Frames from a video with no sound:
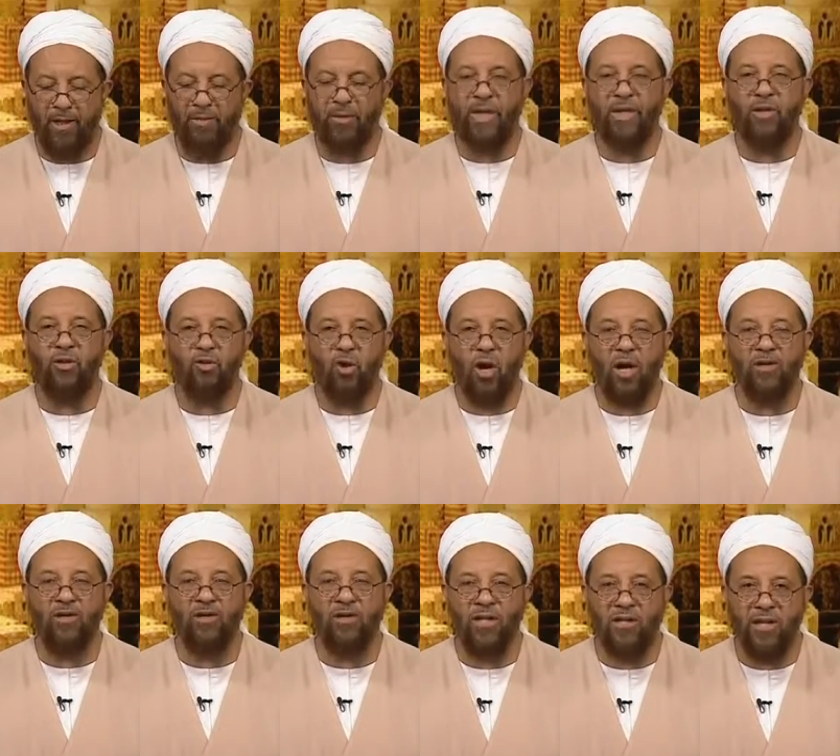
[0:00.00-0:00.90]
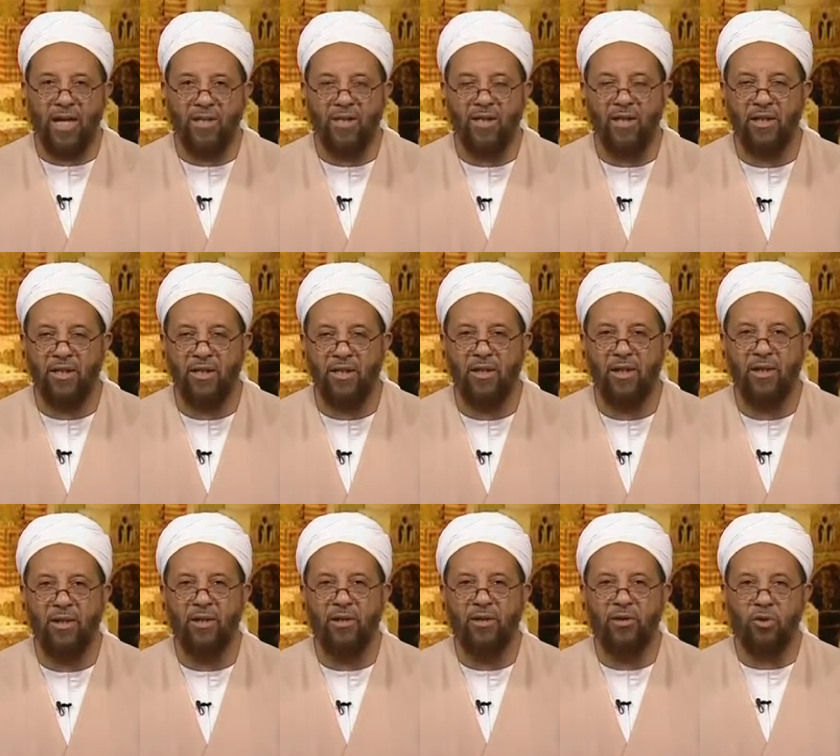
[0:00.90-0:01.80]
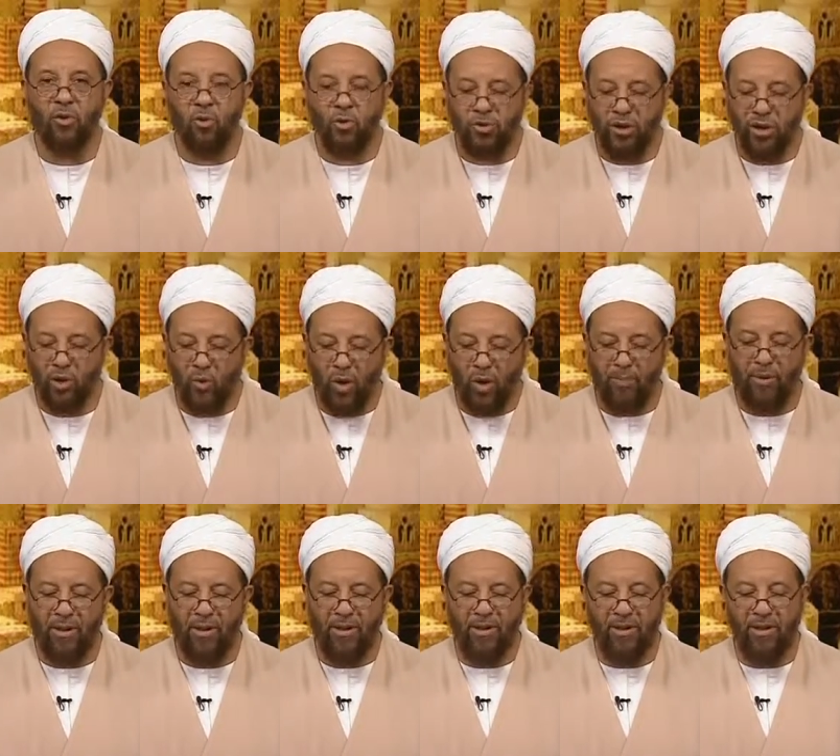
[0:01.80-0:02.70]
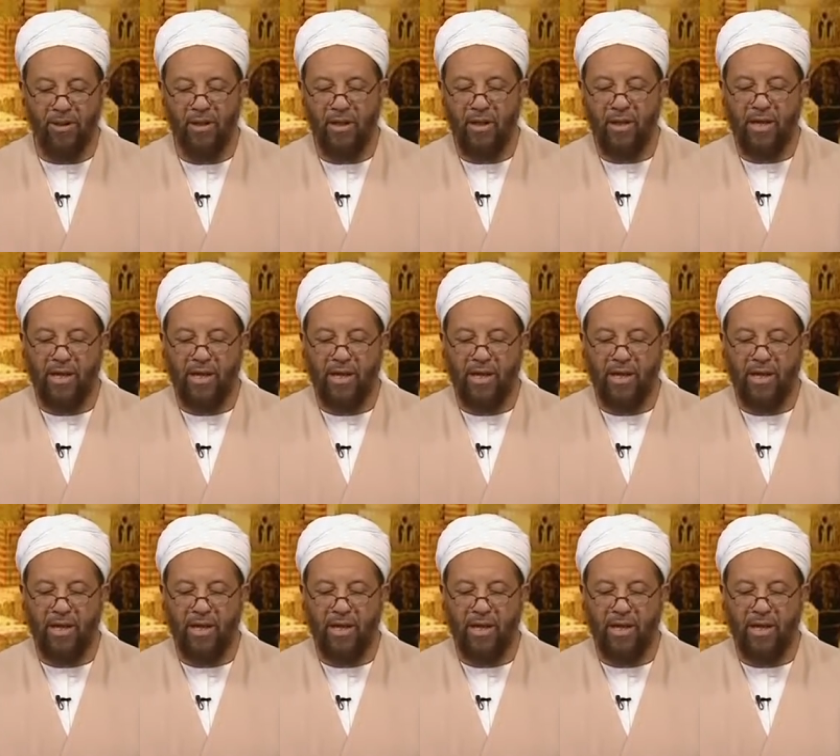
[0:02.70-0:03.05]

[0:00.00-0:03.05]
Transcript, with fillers: They crossed the desert using weapons,